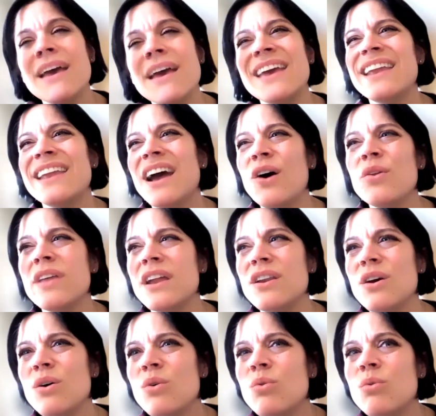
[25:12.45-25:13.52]
And now they
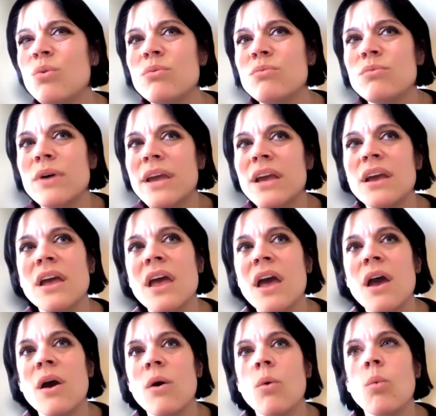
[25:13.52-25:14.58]
know like
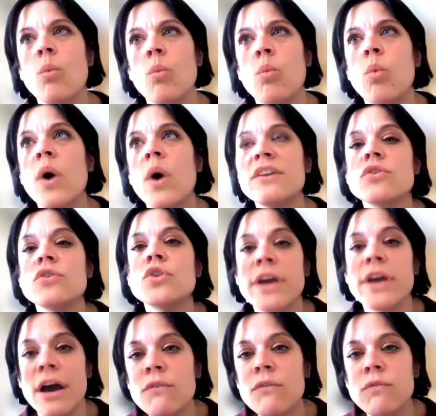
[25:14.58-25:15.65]
what to look
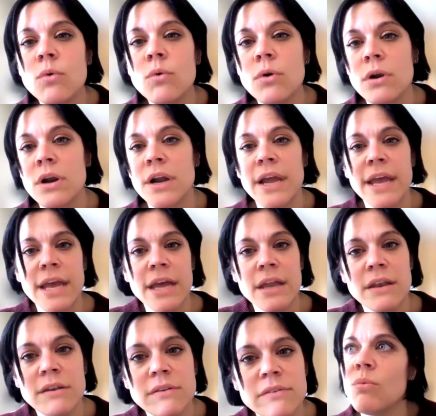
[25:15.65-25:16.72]
out for
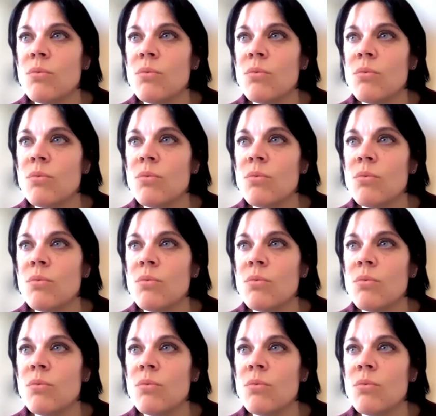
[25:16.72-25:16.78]
and